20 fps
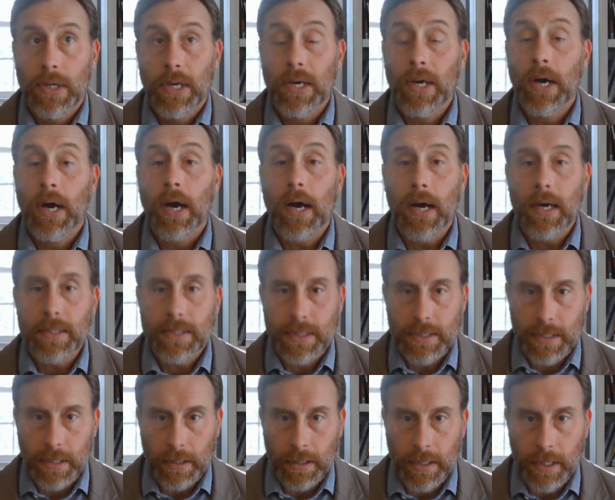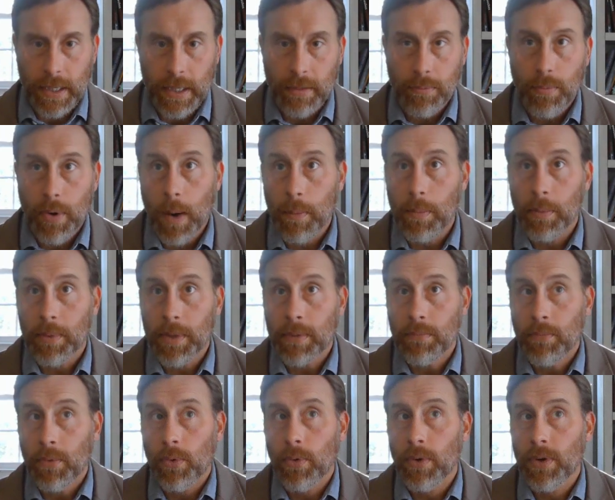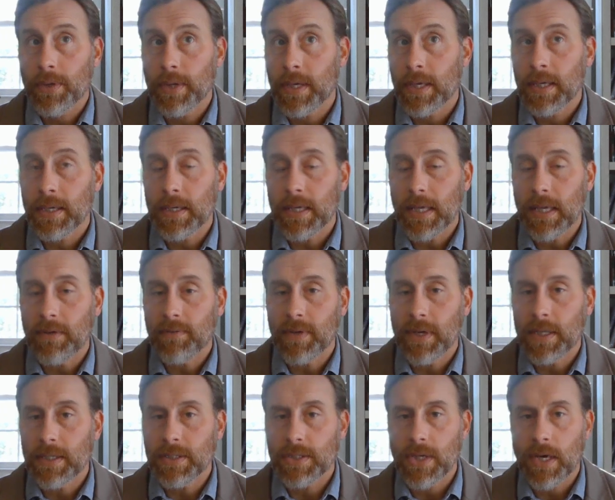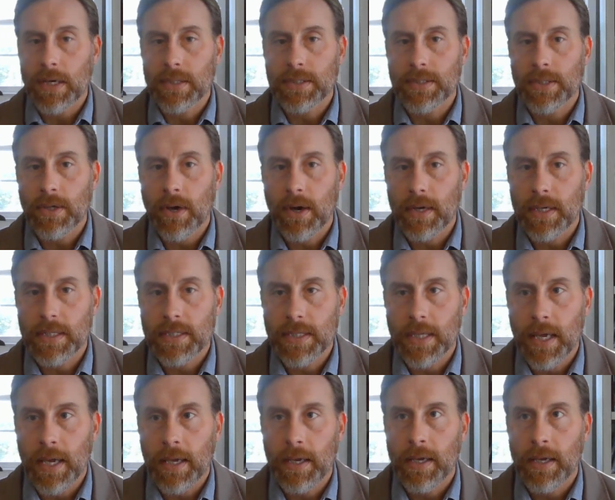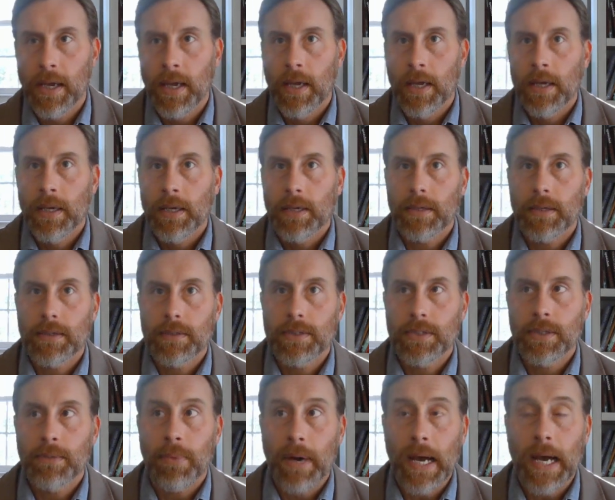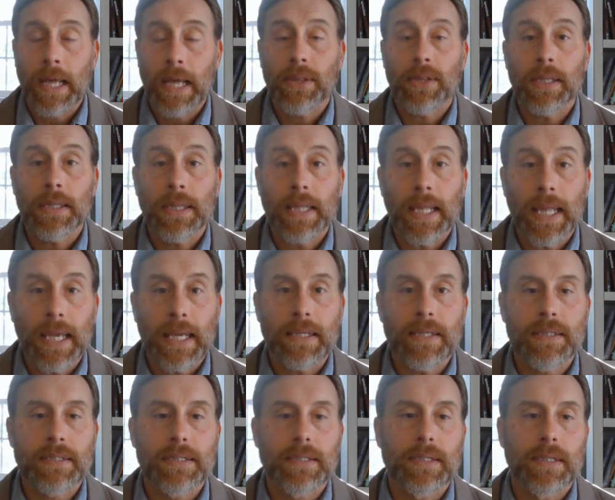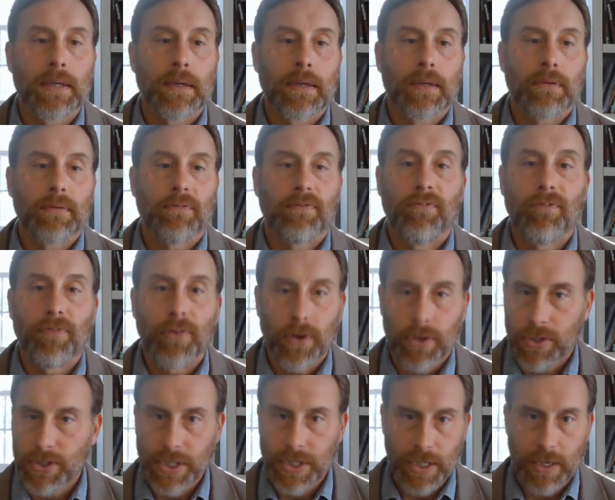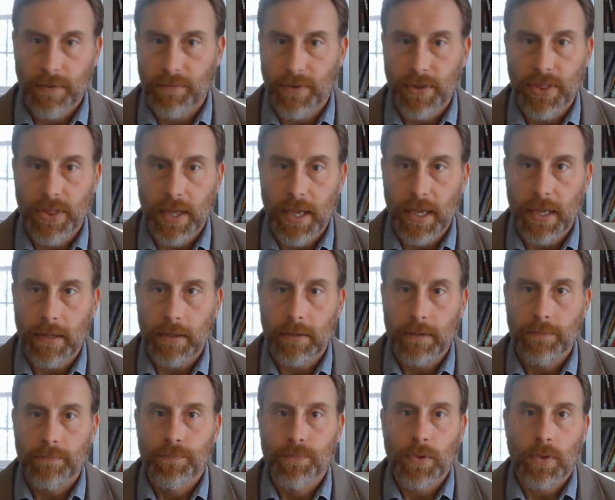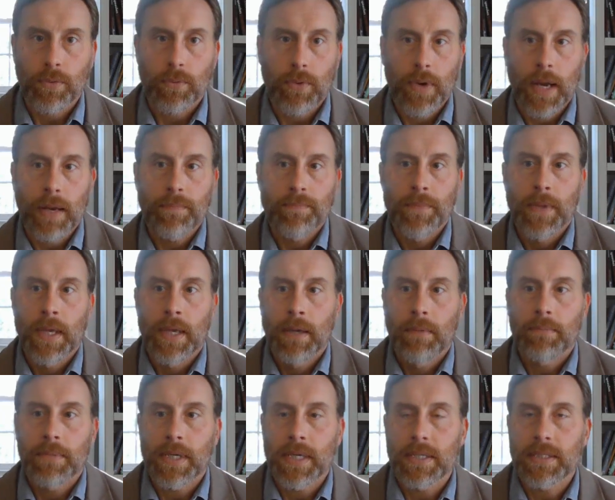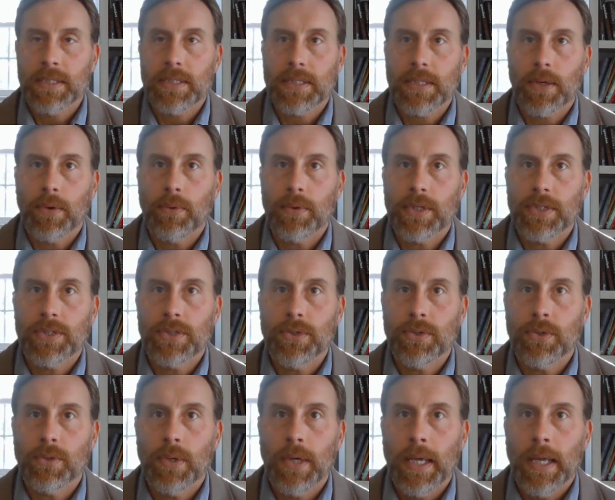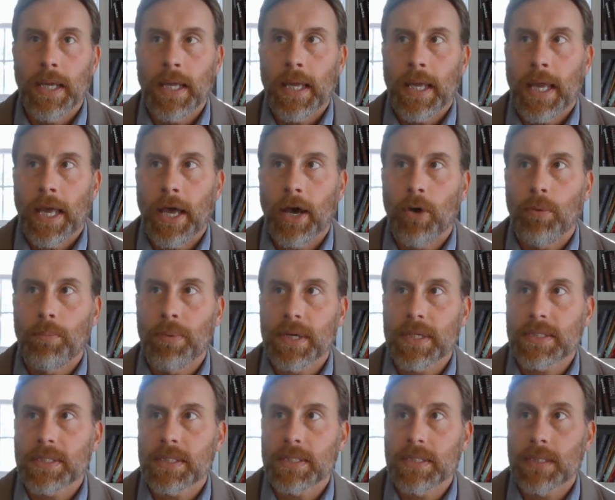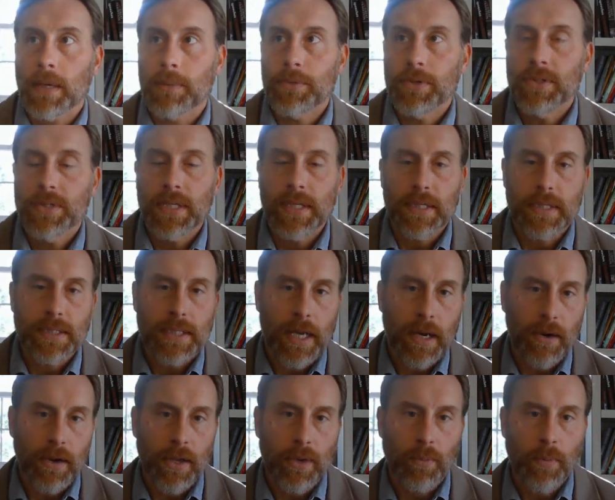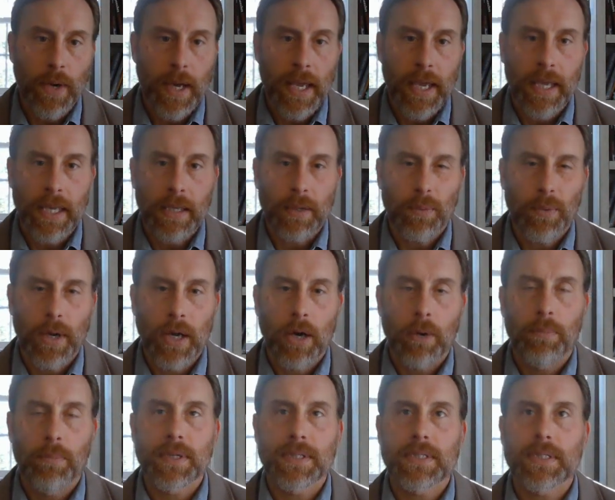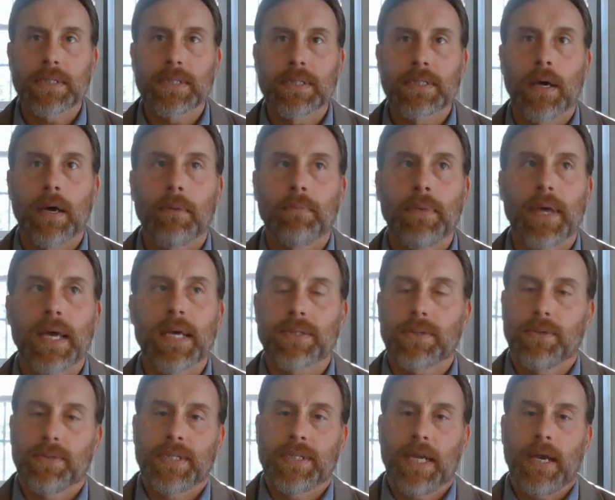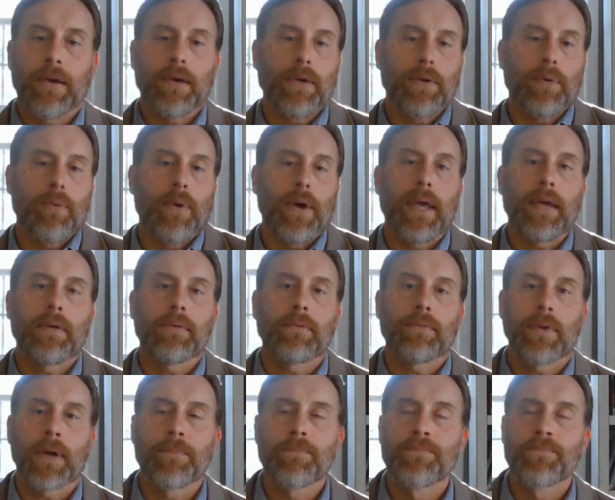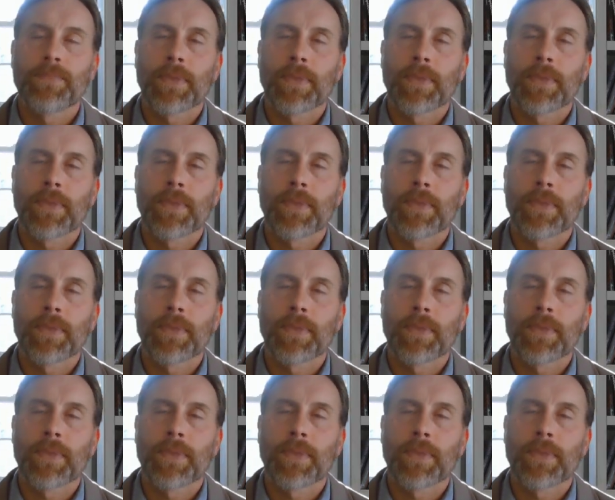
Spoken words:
constantly, probably more than even in John Ciardi's day, to buy the latest version of a thing, right? Because it's going to help us in some utilitarian way and will help us in some esoteric way, right?